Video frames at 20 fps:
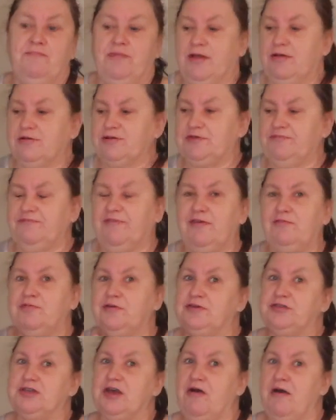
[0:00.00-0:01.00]
because
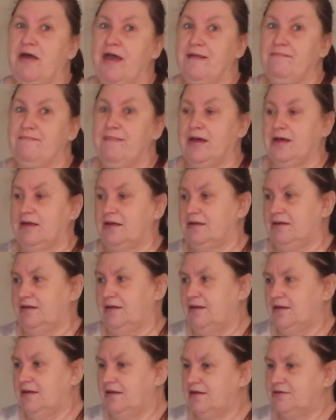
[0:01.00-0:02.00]
viewers, I am
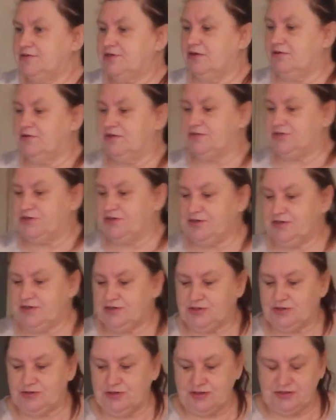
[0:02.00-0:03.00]
dieting,
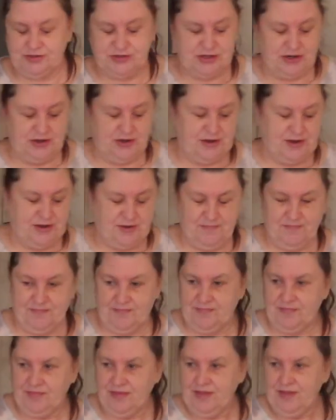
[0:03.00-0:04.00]
as you can see.
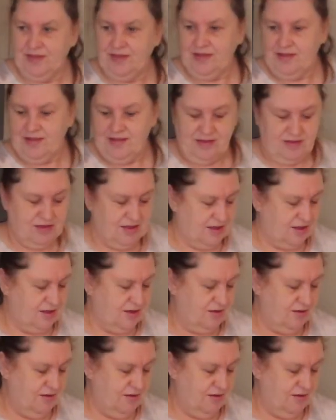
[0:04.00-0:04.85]
No,